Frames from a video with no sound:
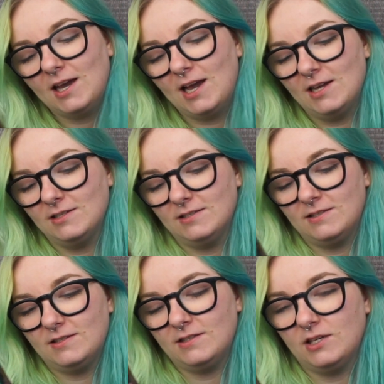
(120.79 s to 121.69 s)
and
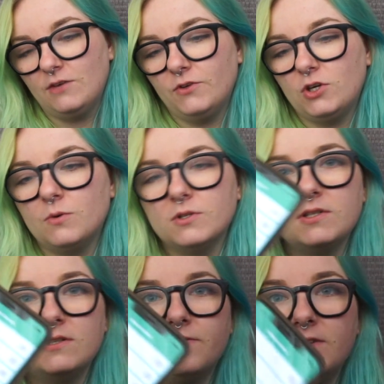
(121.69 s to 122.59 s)
if you go
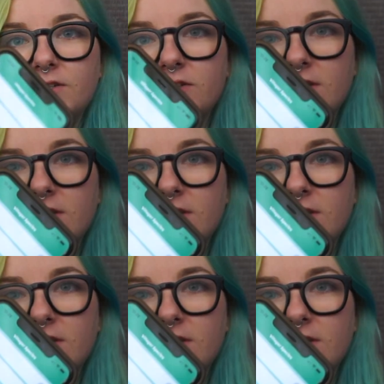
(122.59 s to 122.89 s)
onto the villager